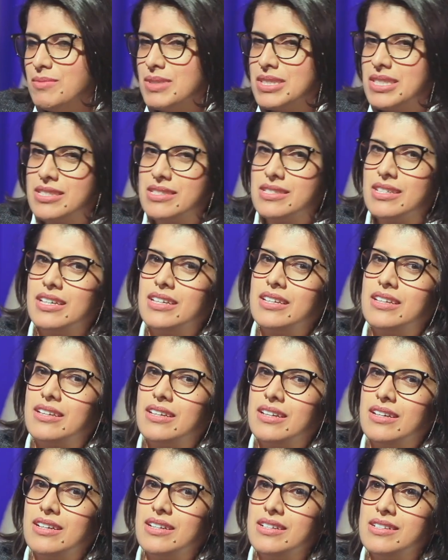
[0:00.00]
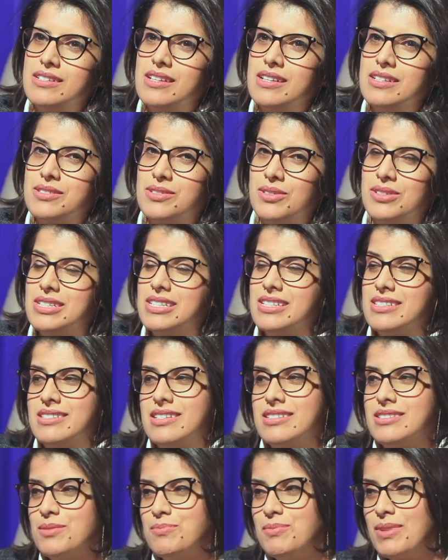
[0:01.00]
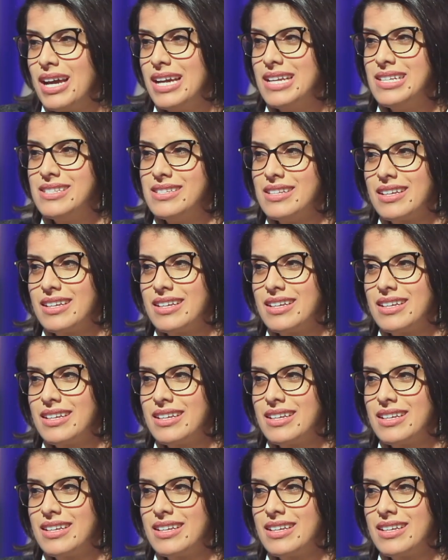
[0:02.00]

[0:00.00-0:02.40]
but it's like it's honestly it's a surprise.